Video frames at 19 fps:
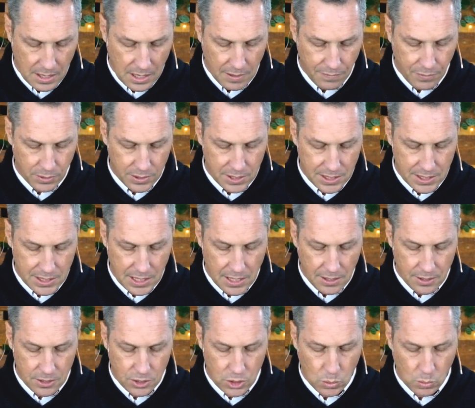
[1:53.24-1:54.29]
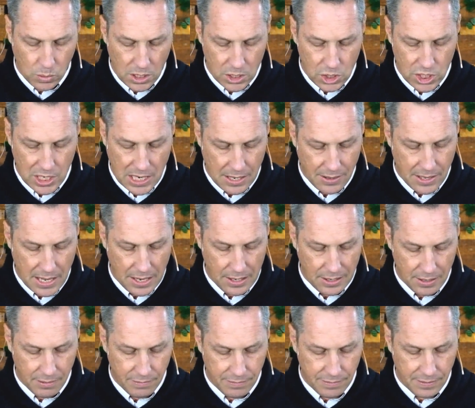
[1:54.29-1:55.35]
If your descendants watch how they
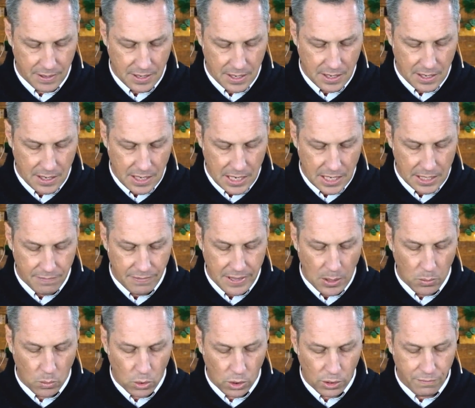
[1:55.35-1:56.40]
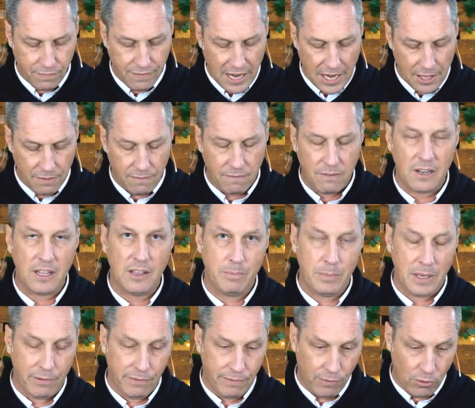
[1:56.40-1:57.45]
live, and if they walk faithfully
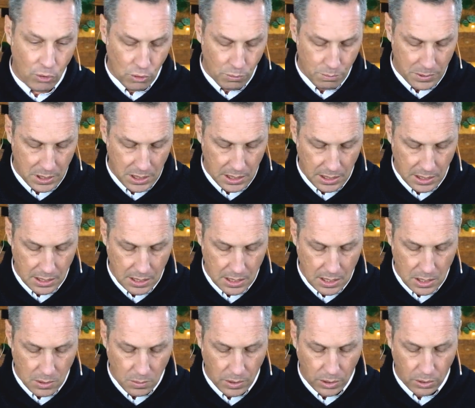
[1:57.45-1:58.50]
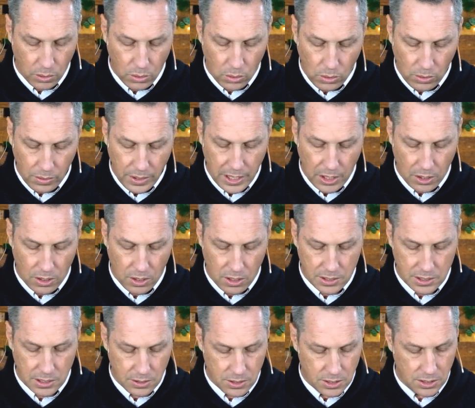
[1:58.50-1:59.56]
before me with all their
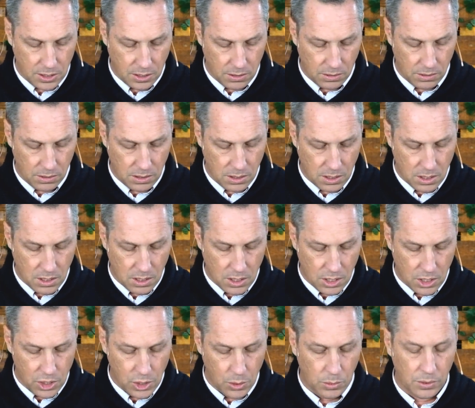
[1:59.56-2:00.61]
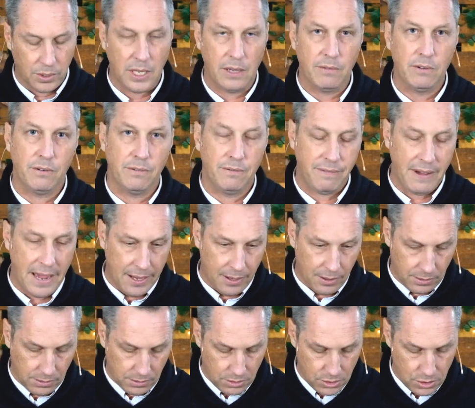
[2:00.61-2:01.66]
heart and soul, you will never
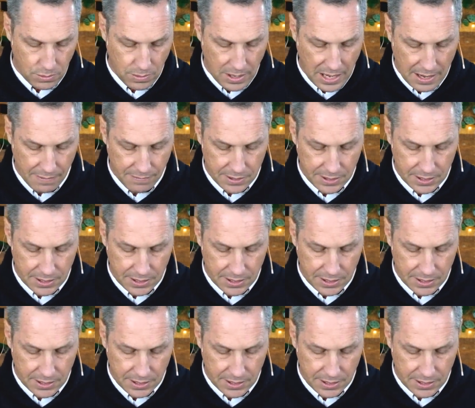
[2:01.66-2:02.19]
fail to have a